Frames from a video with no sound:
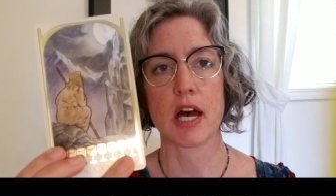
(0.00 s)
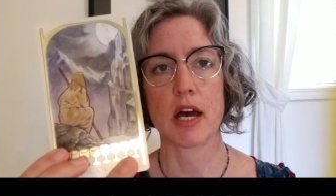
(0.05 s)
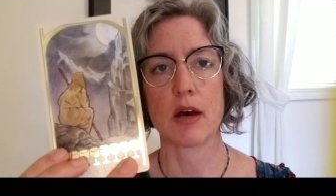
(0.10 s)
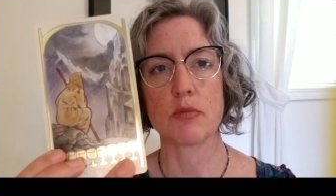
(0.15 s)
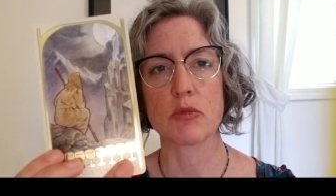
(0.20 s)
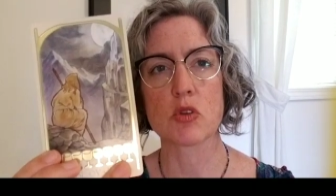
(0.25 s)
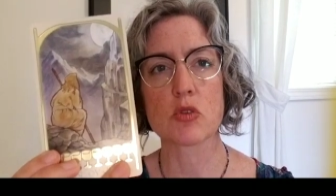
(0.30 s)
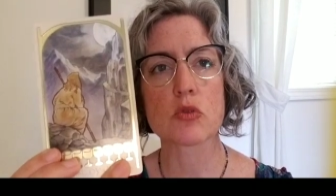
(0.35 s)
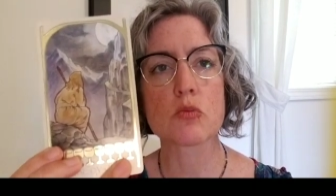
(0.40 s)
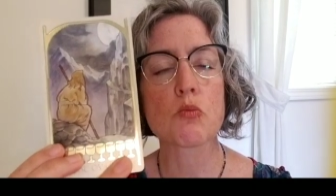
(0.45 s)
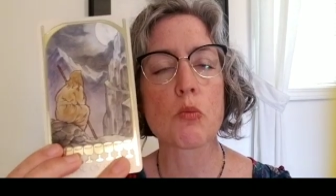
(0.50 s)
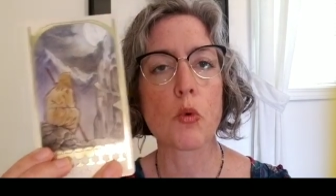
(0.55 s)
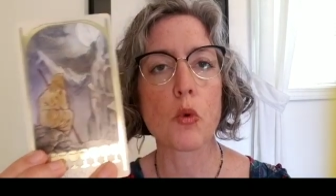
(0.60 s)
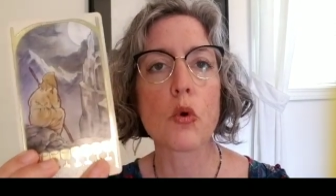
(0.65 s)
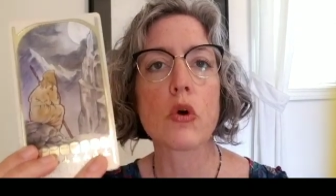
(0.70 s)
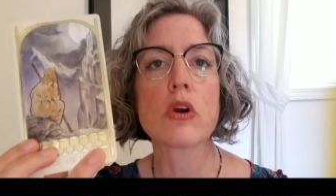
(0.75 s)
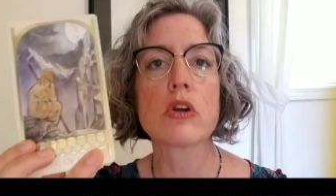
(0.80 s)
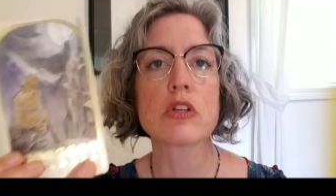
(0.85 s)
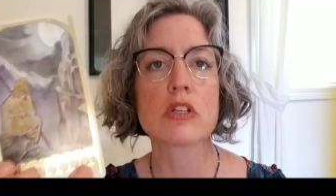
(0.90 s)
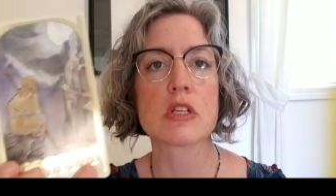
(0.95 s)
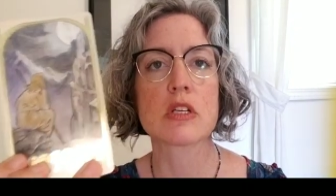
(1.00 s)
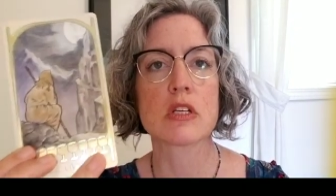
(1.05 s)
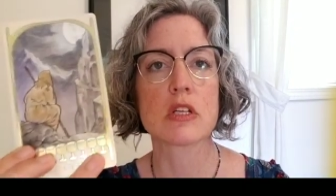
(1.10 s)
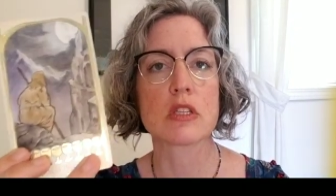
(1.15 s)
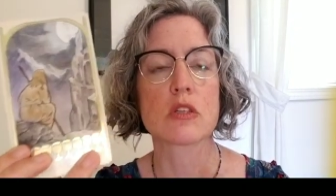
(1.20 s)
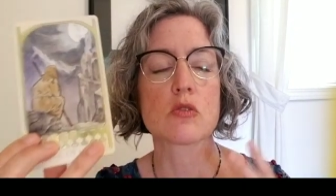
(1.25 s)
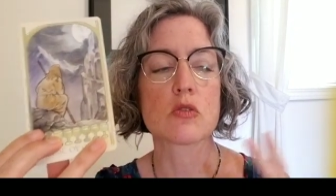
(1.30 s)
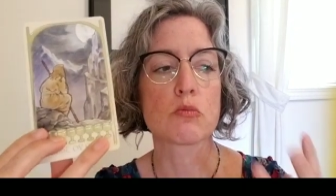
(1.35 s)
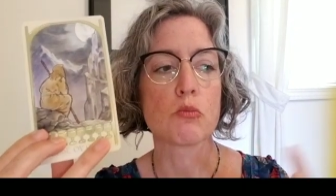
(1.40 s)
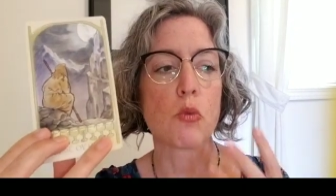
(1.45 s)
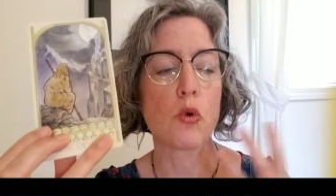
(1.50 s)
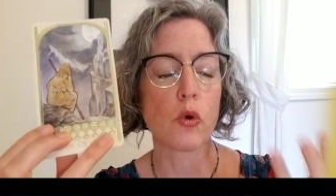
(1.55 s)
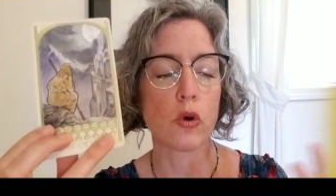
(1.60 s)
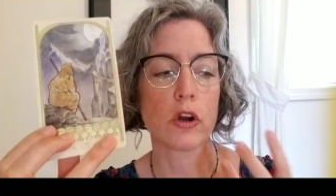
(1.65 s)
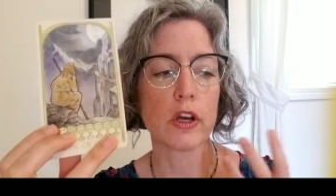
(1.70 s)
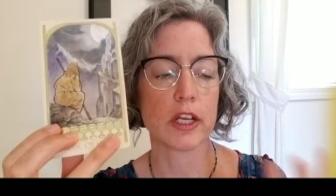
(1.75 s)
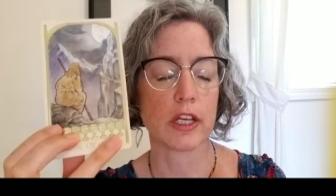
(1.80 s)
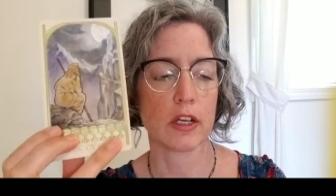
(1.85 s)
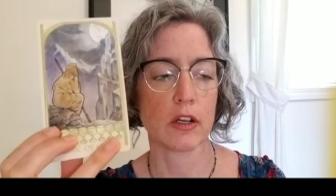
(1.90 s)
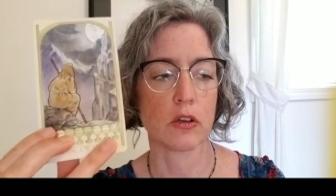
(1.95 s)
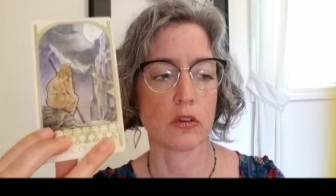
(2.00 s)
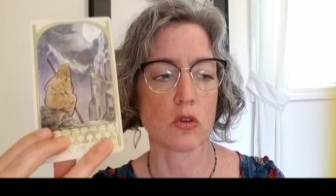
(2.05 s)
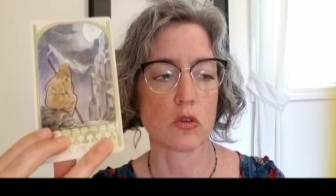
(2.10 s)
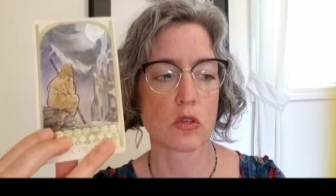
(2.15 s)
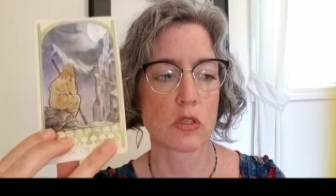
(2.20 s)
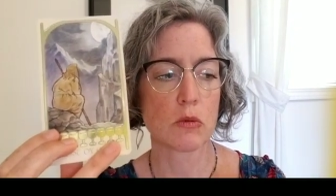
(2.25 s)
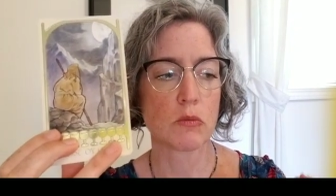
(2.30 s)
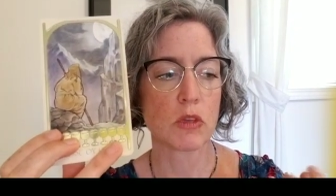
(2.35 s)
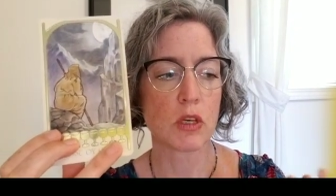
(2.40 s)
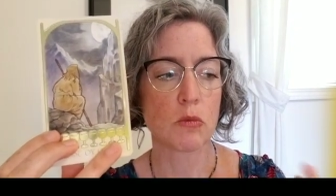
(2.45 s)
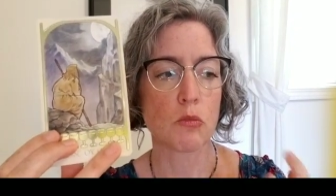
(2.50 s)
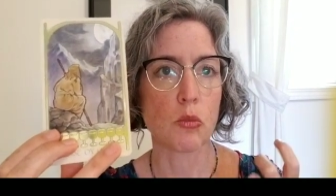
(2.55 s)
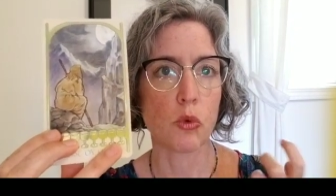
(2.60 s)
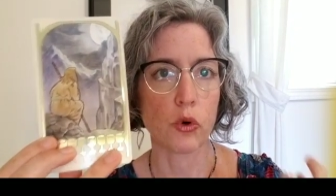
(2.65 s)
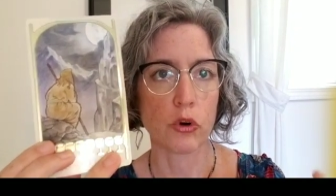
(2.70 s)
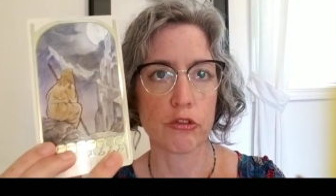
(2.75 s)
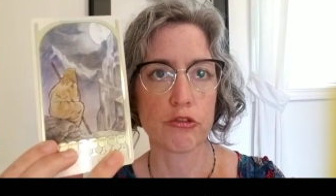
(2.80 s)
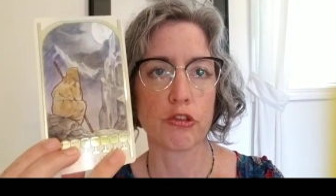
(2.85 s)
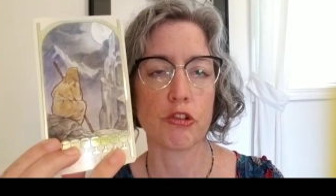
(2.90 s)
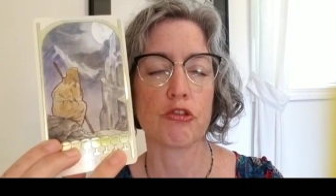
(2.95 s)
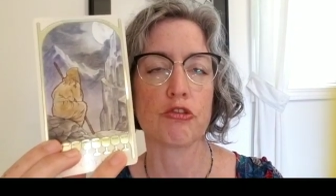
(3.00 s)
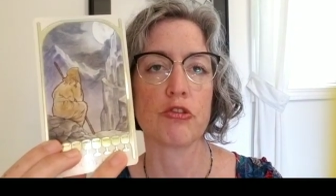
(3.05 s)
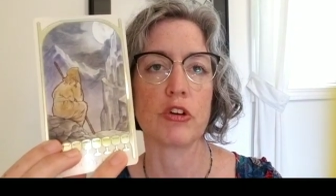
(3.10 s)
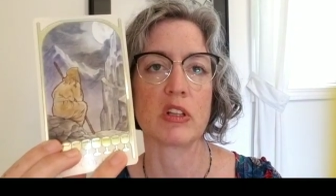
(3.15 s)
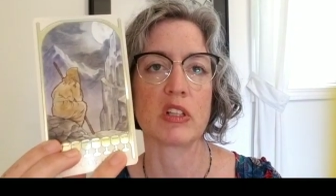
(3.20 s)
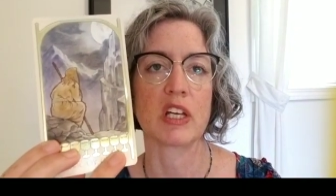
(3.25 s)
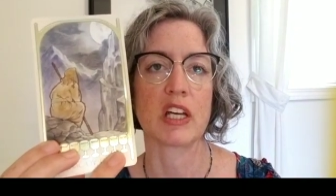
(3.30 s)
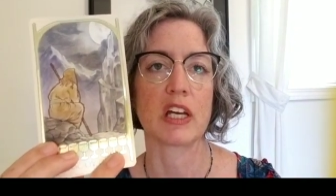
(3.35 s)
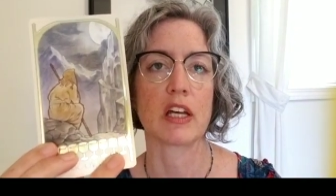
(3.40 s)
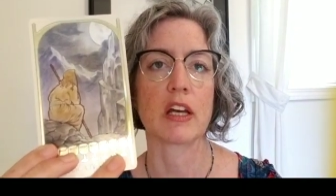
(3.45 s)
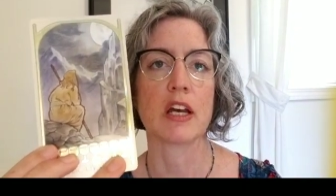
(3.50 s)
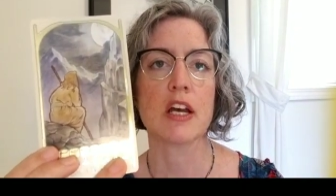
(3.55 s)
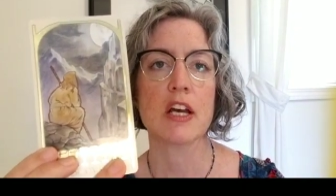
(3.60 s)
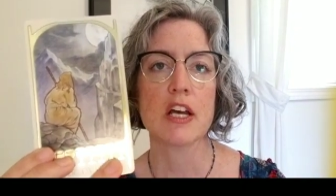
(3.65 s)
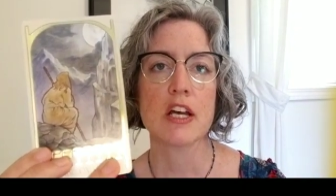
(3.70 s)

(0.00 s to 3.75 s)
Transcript: Um, there's more to. There's more here. There's something more fulfilling.